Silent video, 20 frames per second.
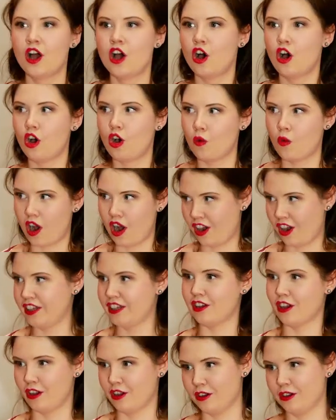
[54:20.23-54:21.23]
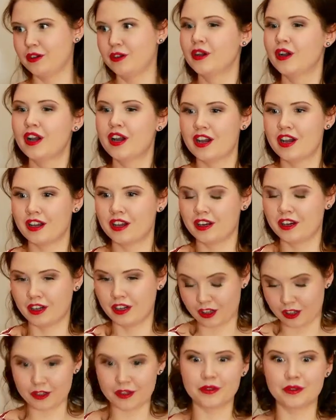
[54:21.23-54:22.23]
Oh, I know,
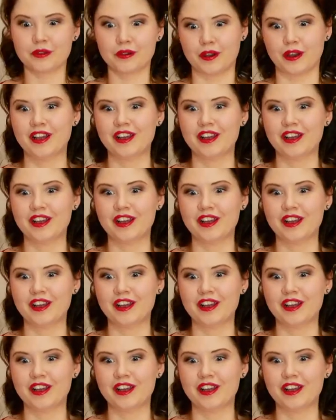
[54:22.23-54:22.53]
glue,